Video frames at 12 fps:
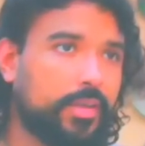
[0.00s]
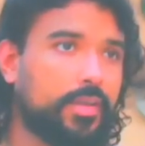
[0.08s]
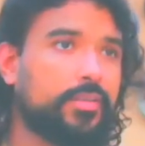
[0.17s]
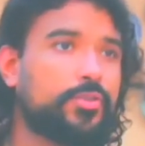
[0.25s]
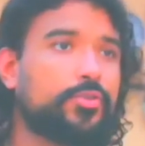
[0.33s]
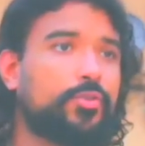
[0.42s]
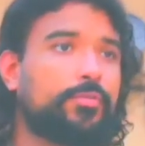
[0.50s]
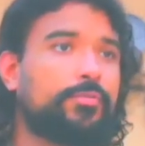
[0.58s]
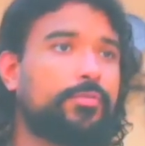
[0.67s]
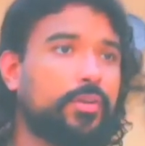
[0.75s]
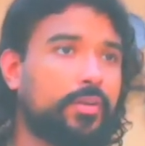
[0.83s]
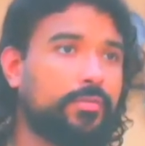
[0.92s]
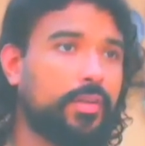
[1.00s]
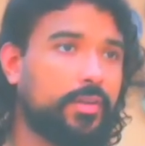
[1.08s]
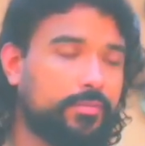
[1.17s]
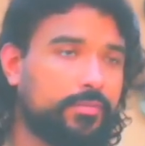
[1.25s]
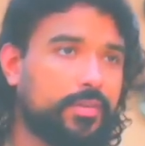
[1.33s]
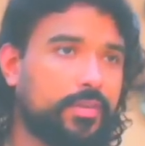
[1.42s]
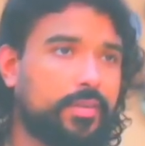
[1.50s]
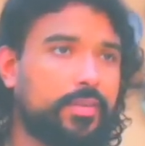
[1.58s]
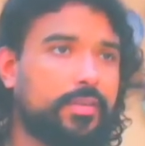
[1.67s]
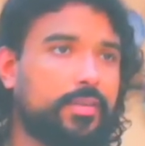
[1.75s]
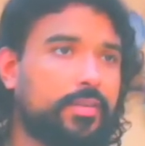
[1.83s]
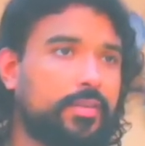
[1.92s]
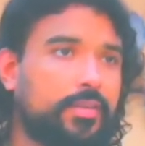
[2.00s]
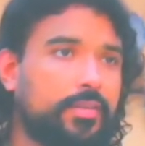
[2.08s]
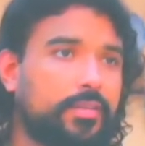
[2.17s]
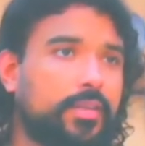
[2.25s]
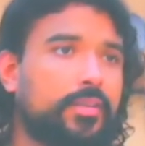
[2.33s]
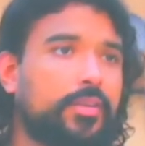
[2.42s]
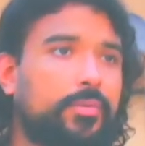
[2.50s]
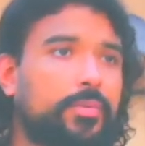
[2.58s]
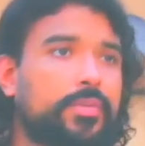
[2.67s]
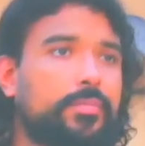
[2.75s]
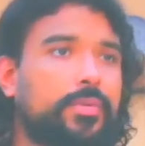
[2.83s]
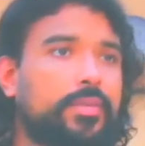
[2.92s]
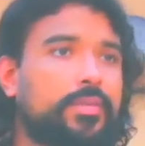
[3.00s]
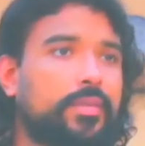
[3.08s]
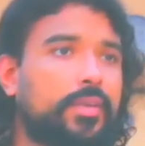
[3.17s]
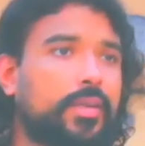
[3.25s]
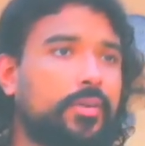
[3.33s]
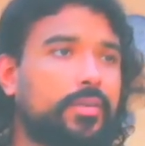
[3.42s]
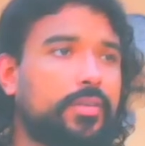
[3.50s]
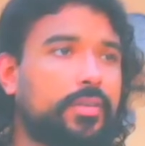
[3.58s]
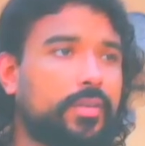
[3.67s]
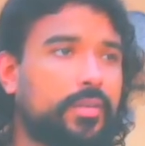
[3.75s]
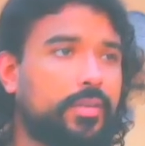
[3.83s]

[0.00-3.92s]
and so full of love that the opposite person cannot